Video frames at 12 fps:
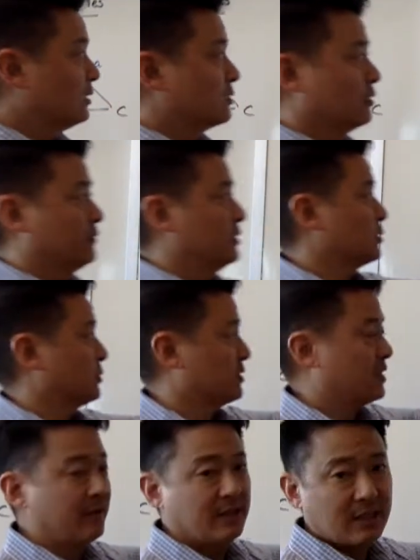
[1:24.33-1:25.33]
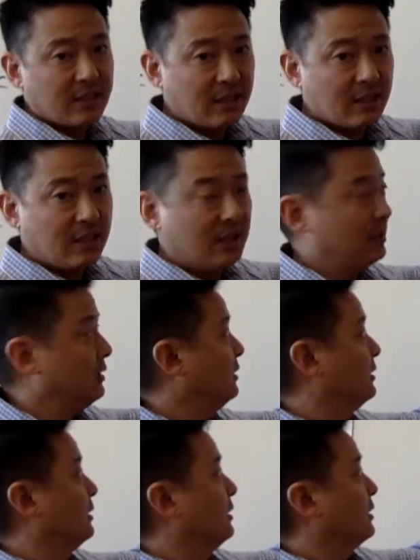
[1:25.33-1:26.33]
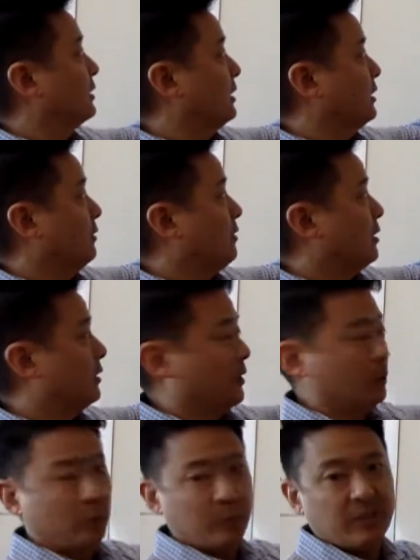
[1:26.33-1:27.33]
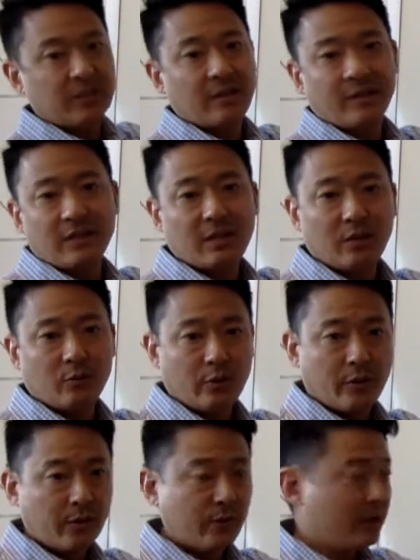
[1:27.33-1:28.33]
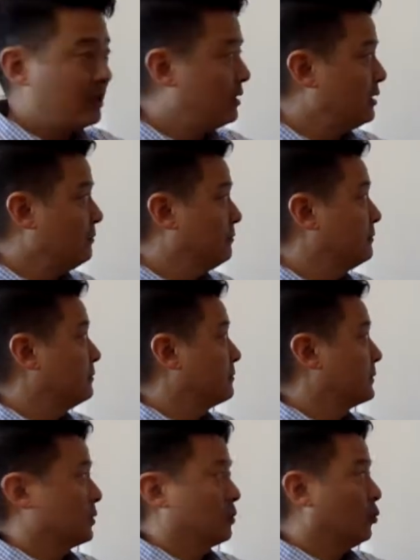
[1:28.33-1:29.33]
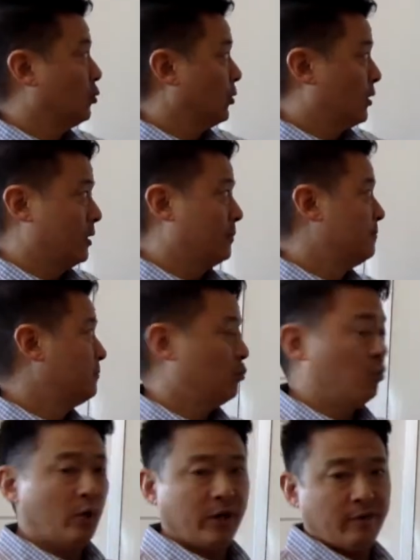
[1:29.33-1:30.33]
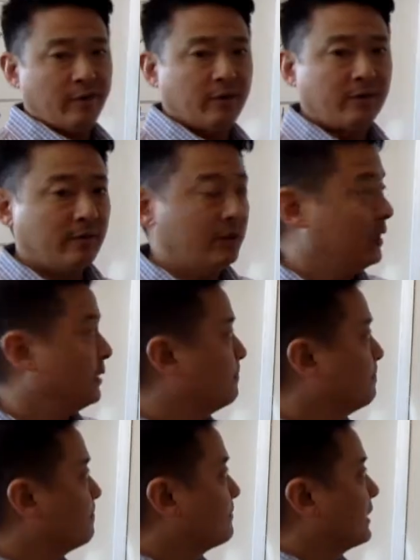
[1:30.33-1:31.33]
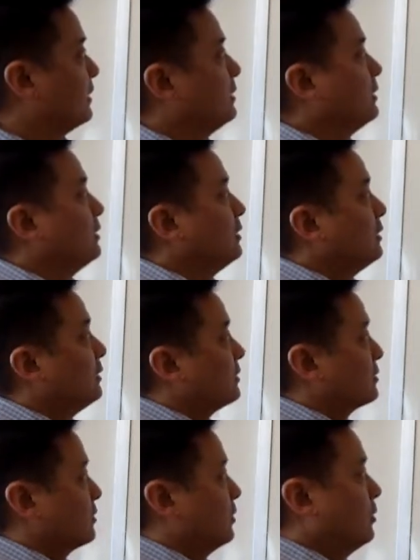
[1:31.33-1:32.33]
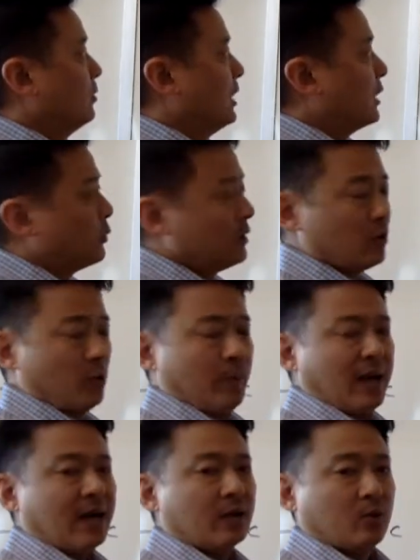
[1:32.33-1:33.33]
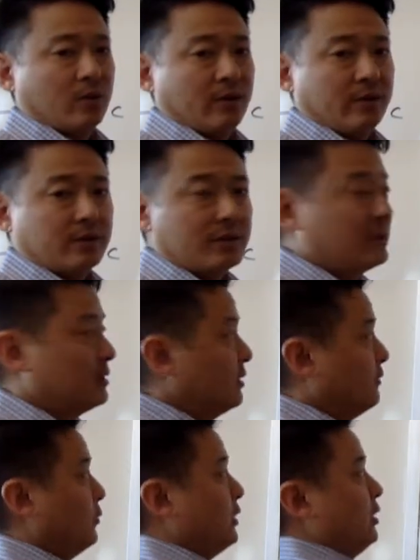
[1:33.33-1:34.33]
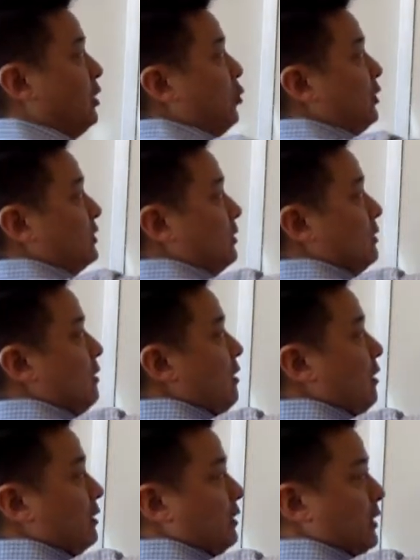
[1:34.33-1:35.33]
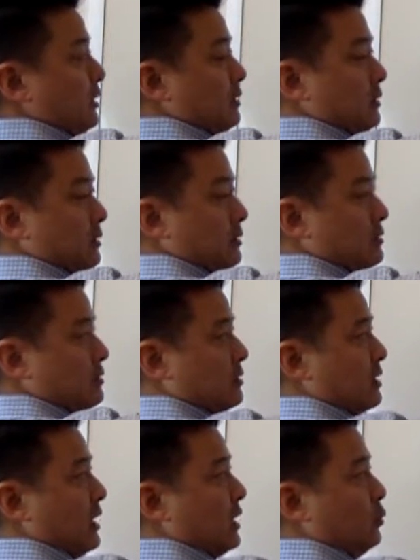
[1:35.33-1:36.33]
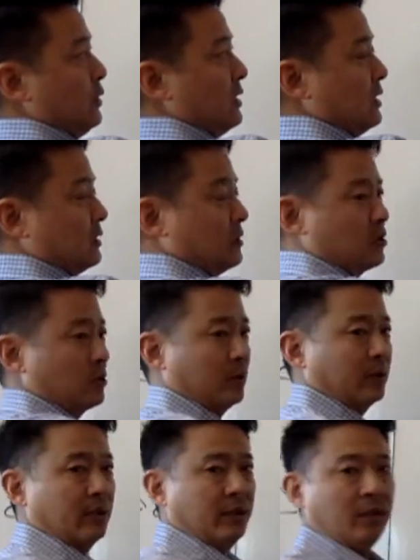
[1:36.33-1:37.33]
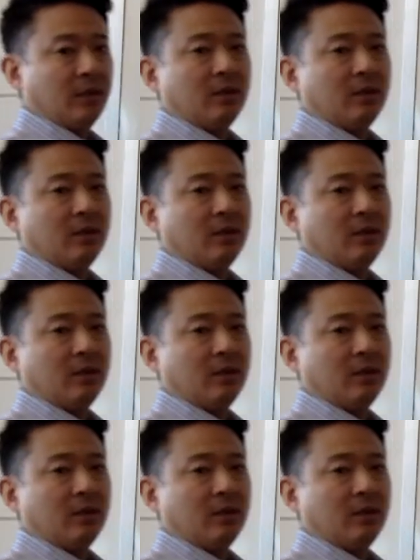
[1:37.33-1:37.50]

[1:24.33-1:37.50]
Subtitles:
So if this was 17, then the long leg would be 17 root 3, or whatever, right? So how do we go backwards? If we know what the long leg is, how do we get the short leg?